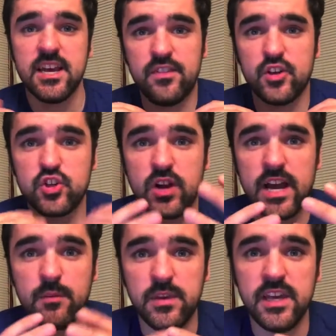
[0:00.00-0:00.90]
the
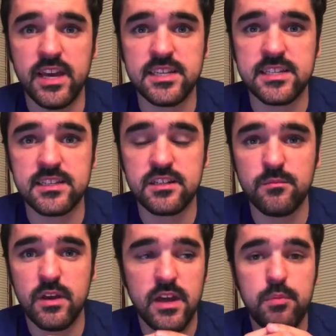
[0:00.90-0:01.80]
track PA
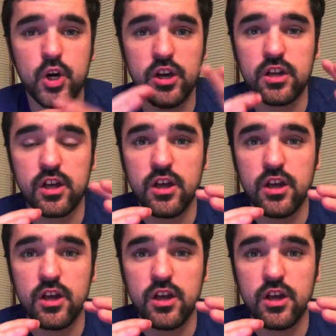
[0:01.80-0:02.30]
system put